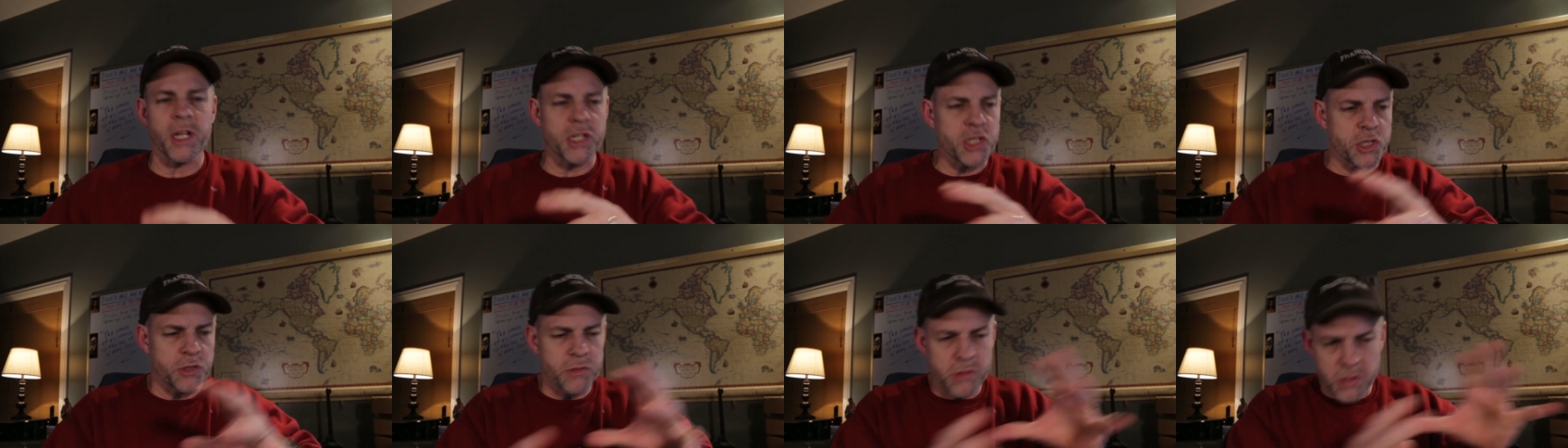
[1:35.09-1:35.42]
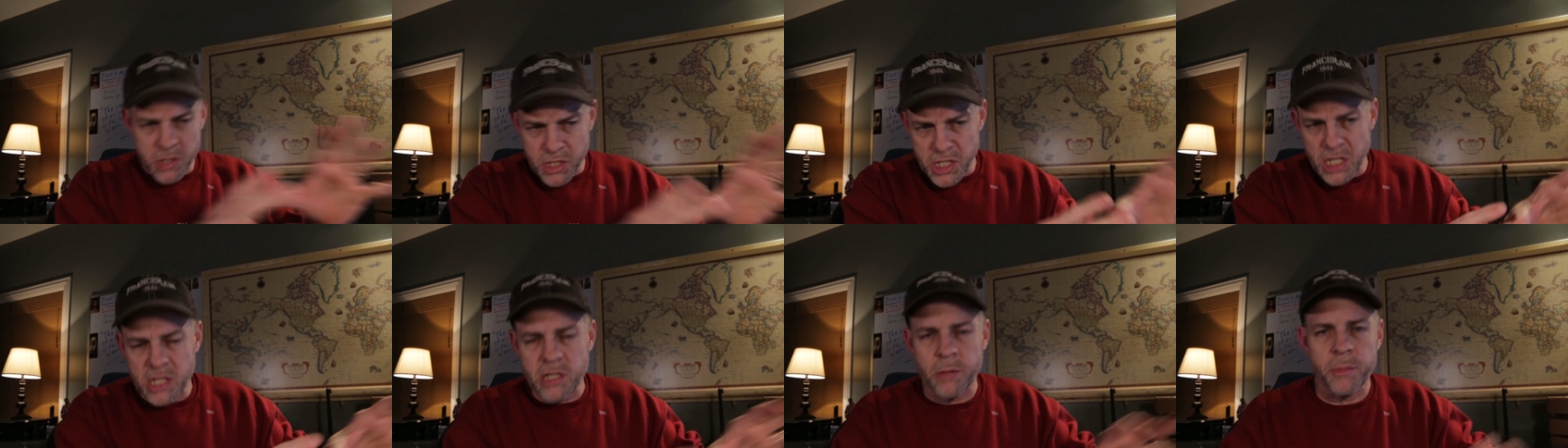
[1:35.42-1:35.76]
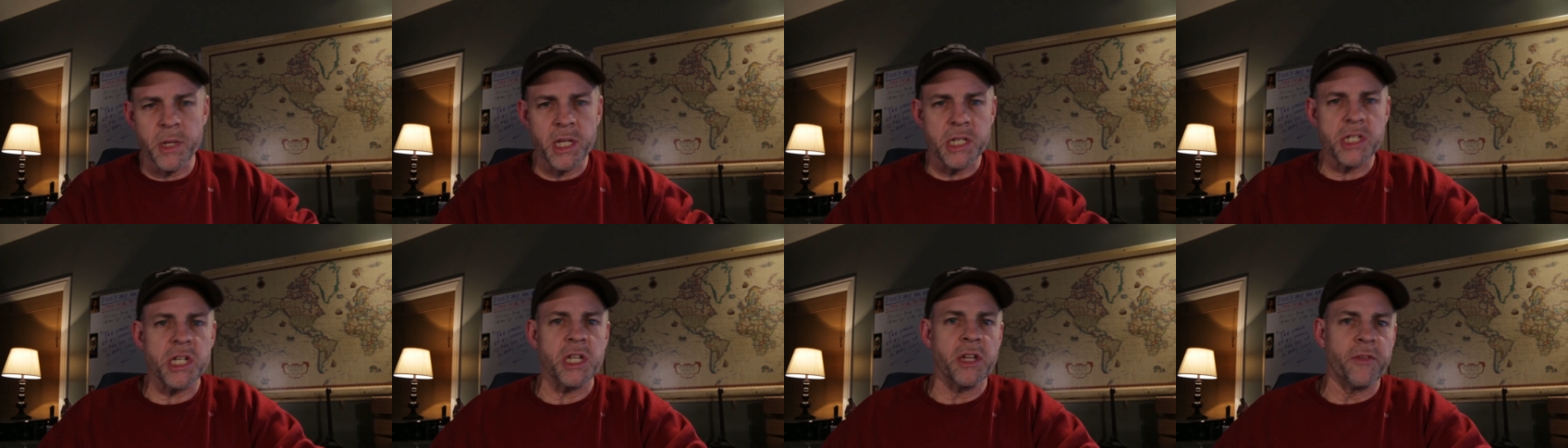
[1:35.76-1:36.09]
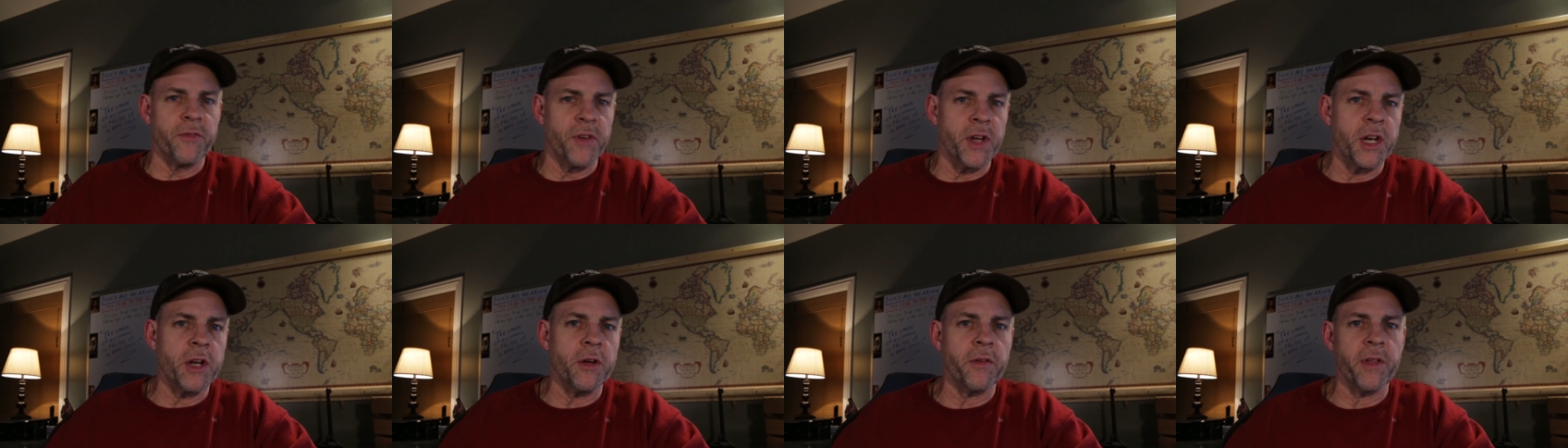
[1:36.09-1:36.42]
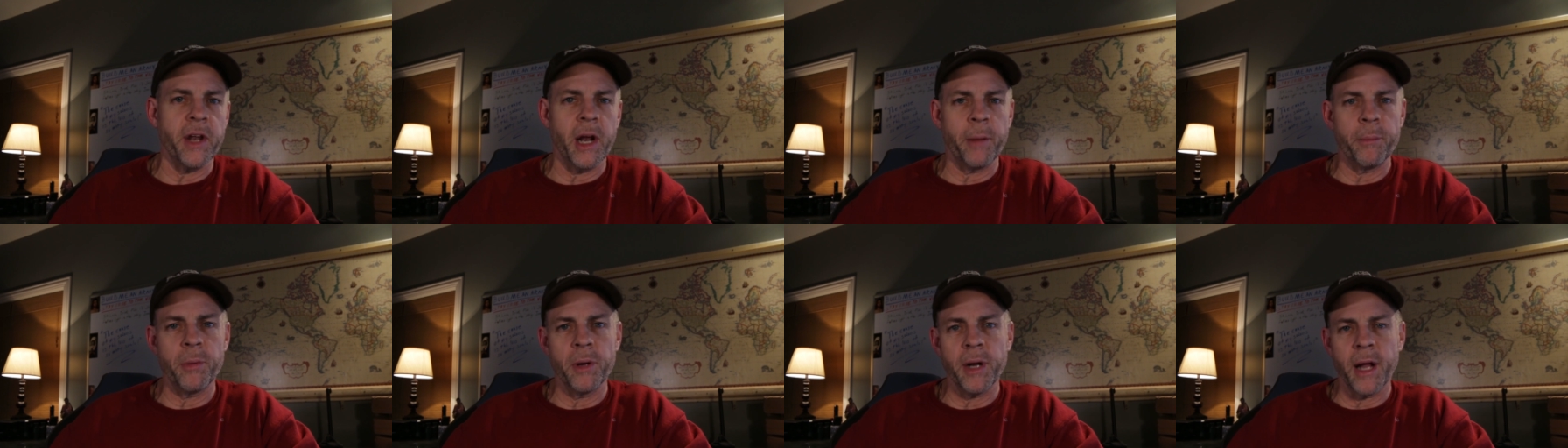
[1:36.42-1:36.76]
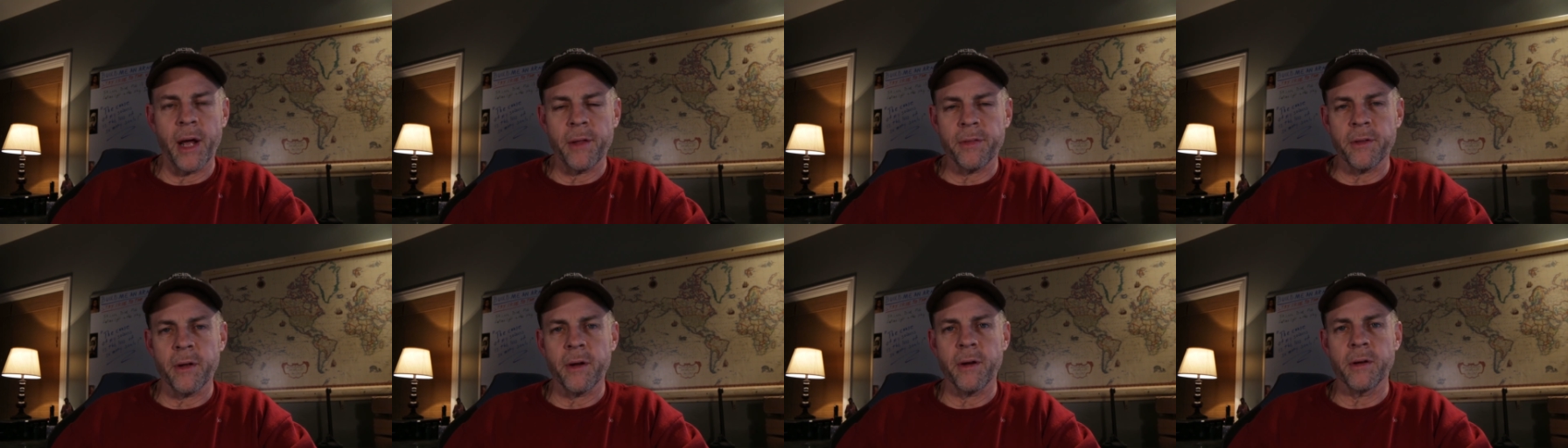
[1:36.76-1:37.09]
Let's see some of this in the video that I put
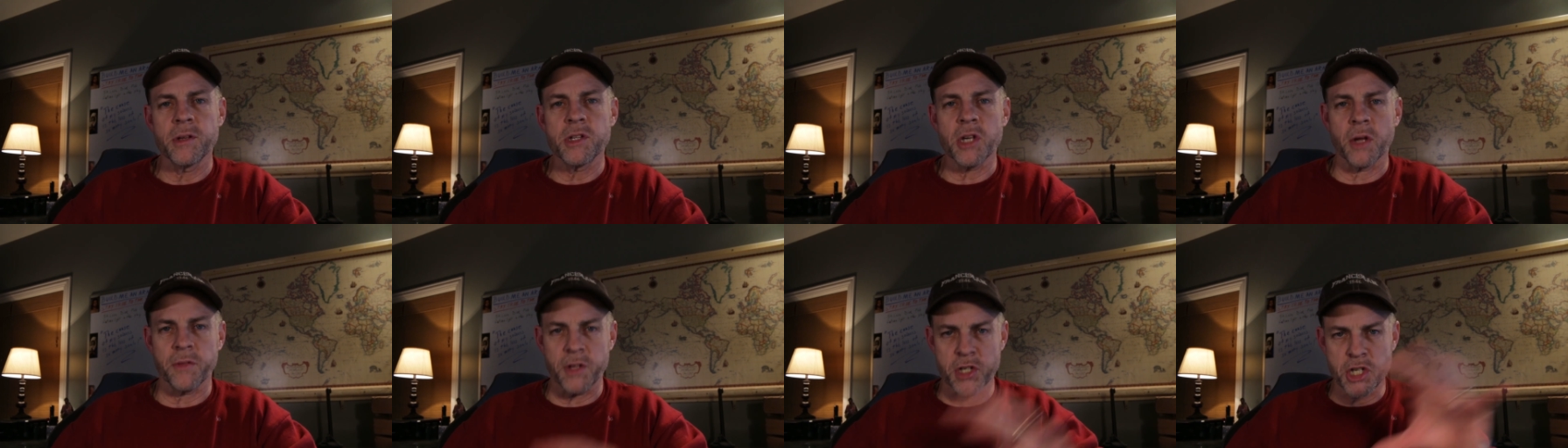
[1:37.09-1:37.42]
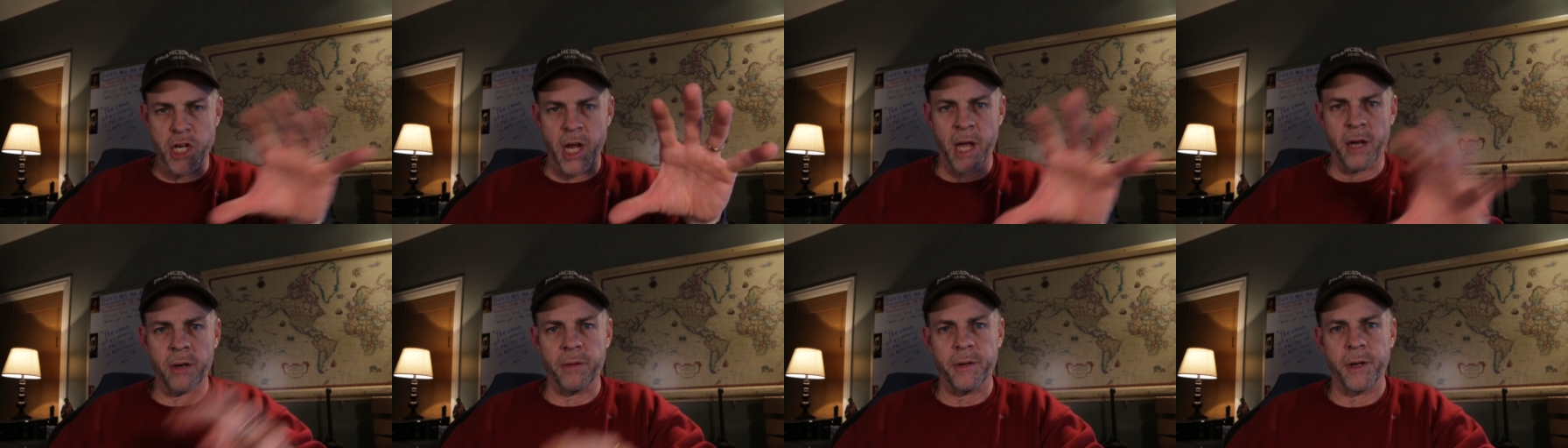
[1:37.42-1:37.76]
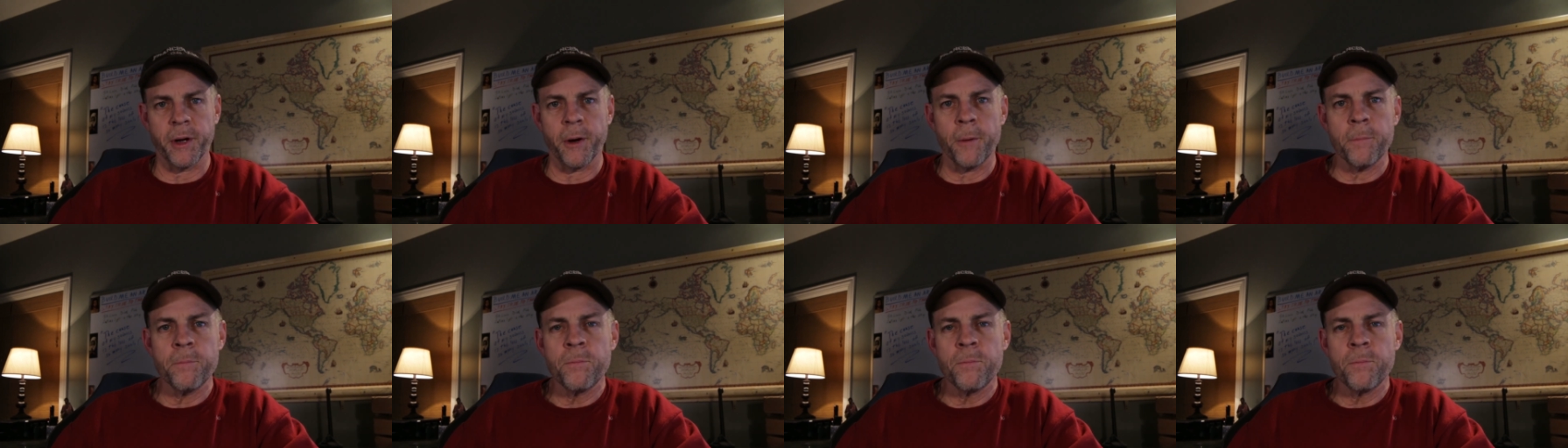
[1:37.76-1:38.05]
out there. It's on the channel here.